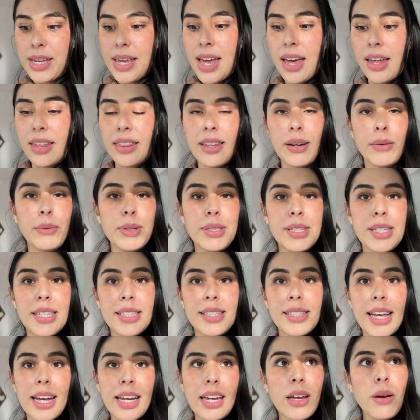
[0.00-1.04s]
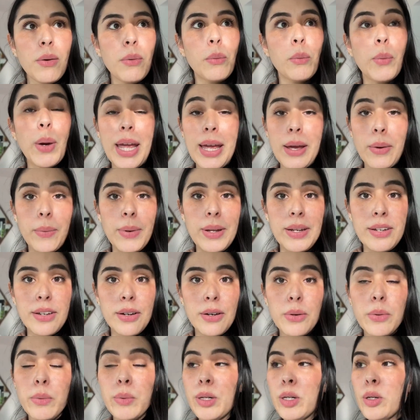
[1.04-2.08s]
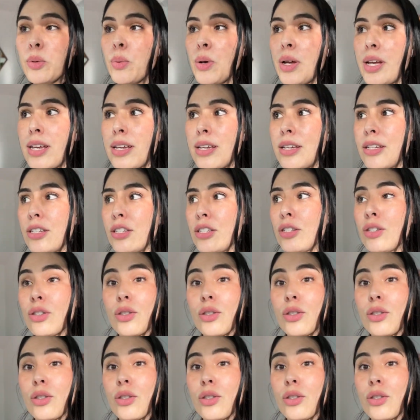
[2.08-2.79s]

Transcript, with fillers: yeah, that was his second wake window, which was